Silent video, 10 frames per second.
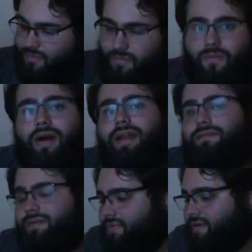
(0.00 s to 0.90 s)

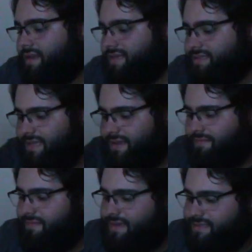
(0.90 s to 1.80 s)
Whatever, the point is, he
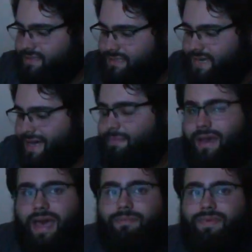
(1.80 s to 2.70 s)
fits, I'm
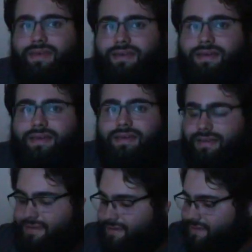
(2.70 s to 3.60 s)
happy.
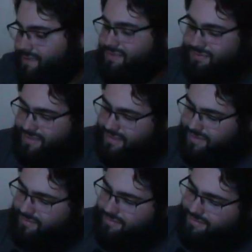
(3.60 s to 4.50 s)
This is really
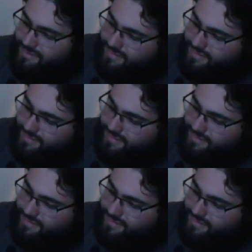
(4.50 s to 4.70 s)
cool.